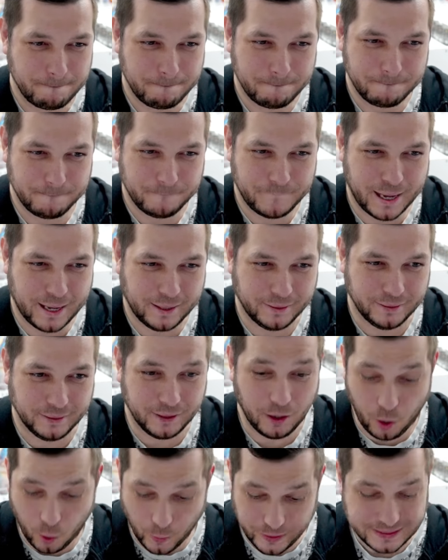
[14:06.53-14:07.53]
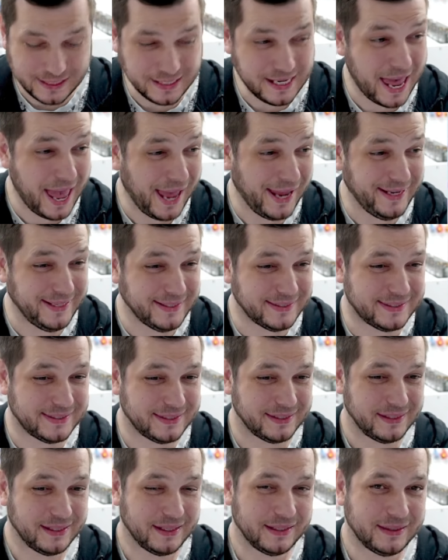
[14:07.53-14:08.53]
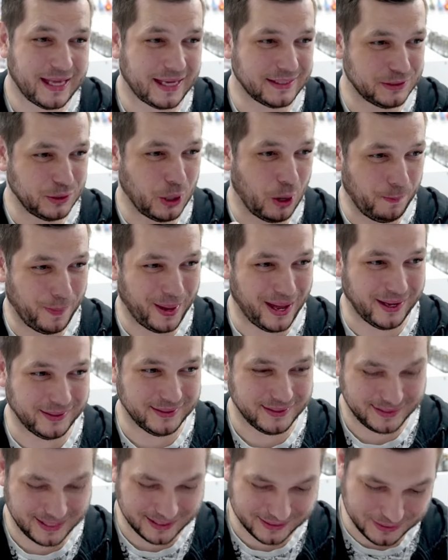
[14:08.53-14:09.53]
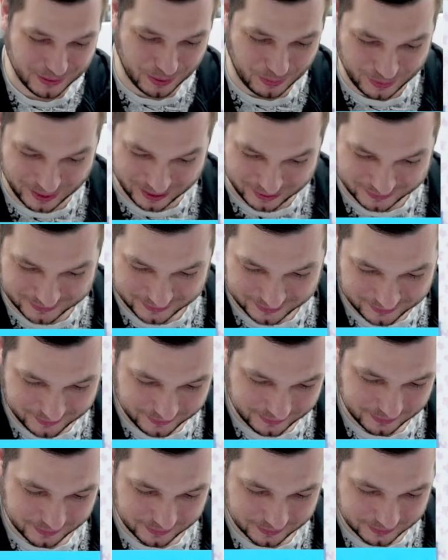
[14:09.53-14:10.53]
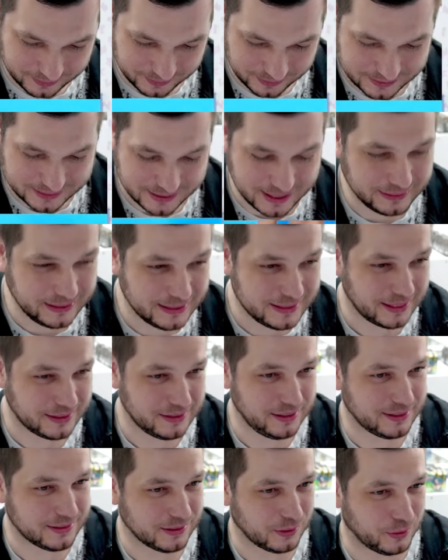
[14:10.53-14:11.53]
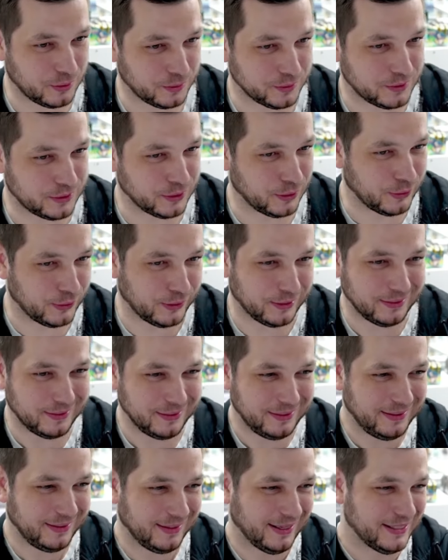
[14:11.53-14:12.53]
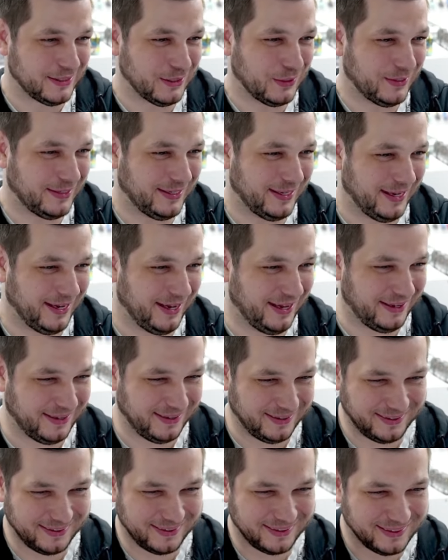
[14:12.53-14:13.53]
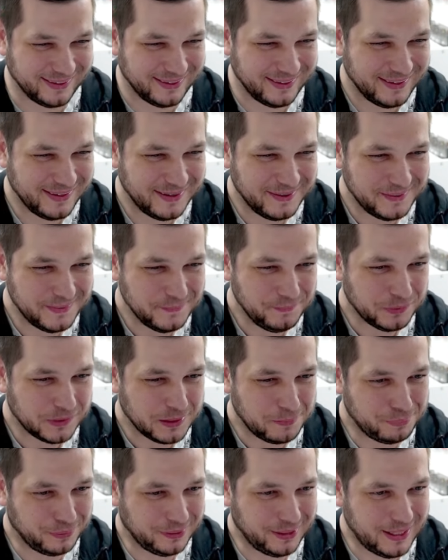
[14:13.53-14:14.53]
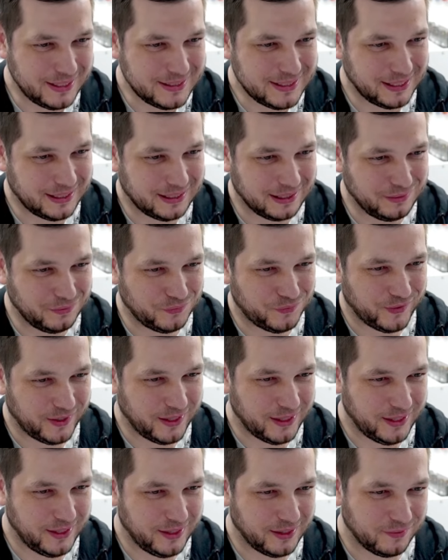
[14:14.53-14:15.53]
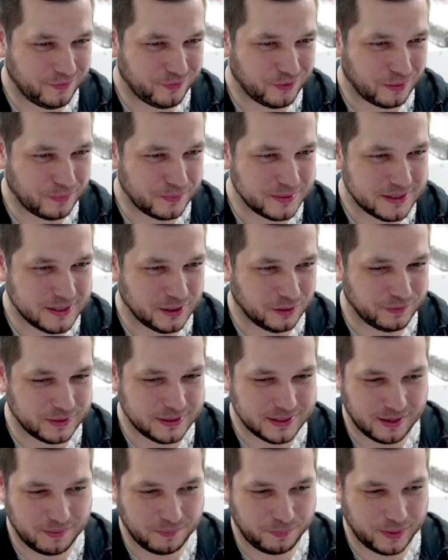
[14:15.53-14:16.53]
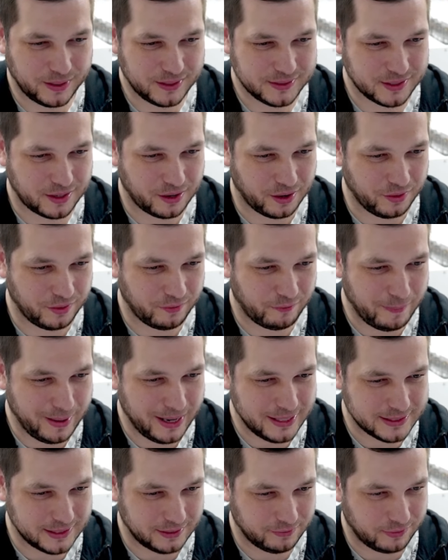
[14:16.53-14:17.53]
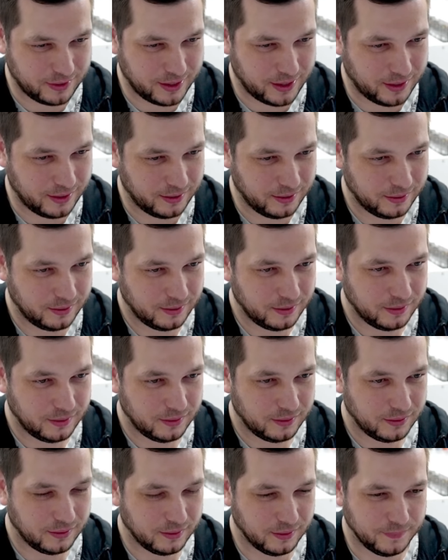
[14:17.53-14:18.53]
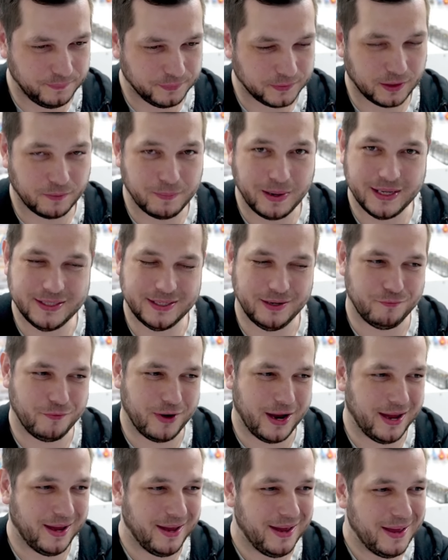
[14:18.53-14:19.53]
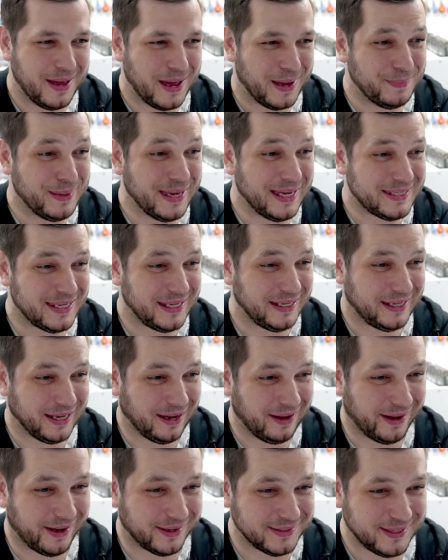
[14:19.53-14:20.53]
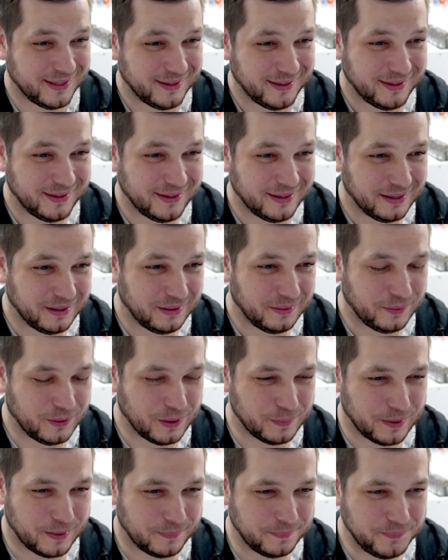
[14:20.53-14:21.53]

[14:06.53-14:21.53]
Bang, oh, it's an 8. That's not bad, that's not bad. It's nearly 10 years old, so it's okay. Blaziken V from Silver Tempest, another amazing rare. Amazing rare. Amazing card. Come on.